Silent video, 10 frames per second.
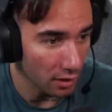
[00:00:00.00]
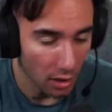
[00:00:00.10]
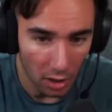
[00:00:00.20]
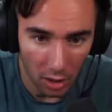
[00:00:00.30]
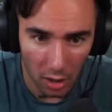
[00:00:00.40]

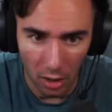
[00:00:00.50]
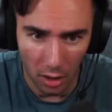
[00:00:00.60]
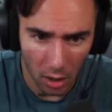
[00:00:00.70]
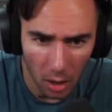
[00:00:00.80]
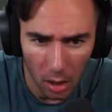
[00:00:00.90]

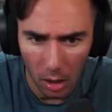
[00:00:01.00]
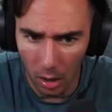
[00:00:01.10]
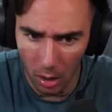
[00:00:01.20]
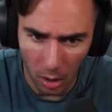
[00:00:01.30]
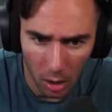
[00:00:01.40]

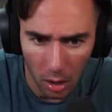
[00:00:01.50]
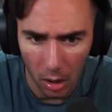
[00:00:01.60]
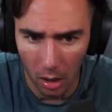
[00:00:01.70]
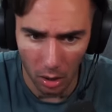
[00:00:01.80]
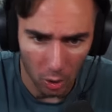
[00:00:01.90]

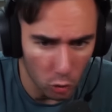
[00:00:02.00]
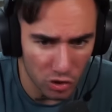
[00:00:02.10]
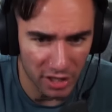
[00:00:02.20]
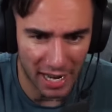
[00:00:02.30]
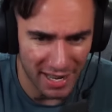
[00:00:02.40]
Who's
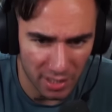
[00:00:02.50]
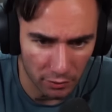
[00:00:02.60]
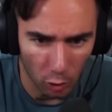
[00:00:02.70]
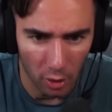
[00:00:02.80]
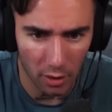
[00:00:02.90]
she dancing
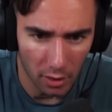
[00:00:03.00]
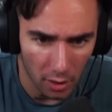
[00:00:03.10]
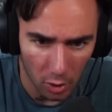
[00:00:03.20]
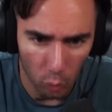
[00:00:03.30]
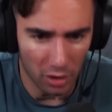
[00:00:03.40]
for?
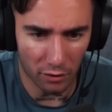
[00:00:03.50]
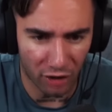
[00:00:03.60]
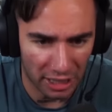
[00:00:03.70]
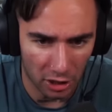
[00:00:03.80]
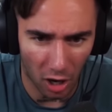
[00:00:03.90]
Where the
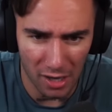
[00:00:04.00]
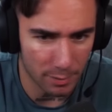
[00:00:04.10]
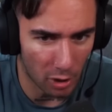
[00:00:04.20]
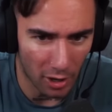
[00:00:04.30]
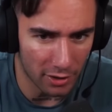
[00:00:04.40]
fucking cars,
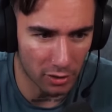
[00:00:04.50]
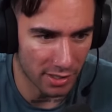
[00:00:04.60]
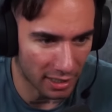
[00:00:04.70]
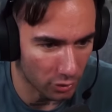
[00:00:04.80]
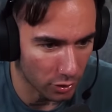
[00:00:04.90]
bro? I know
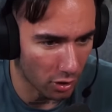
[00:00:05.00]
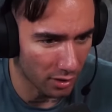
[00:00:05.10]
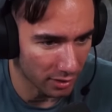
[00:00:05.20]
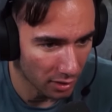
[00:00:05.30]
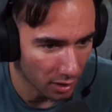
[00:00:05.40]
this ain't New
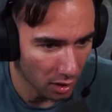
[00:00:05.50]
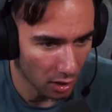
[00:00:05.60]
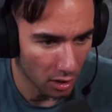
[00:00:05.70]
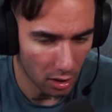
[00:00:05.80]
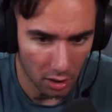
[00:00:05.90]
York.
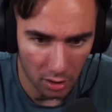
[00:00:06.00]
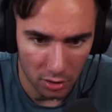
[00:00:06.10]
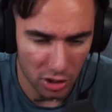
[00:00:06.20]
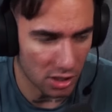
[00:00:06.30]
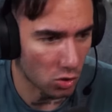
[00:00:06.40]

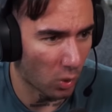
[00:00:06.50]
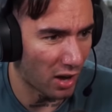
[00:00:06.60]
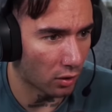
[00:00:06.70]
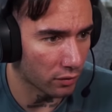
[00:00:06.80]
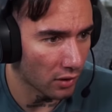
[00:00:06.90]
She's
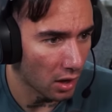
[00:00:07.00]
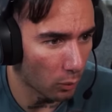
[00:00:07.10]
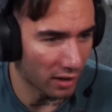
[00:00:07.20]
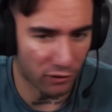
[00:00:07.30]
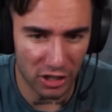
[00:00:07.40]
12.
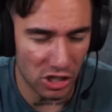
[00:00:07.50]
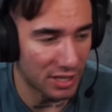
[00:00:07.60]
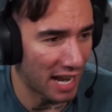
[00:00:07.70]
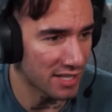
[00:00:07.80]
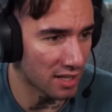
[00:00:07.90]
Why the fuck is she
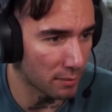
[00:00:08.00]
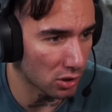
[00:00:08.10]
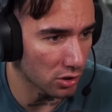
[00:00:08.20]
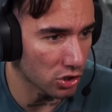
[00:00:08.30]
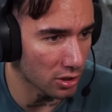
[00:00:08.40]
dancing in the
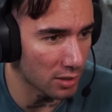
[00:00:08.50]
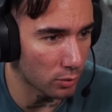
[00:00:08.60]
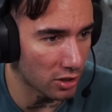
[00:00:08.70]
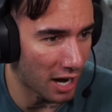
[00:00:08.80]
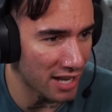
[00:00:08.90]
middle of the street
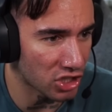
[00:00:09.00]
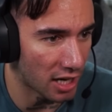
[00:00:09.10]
with her ass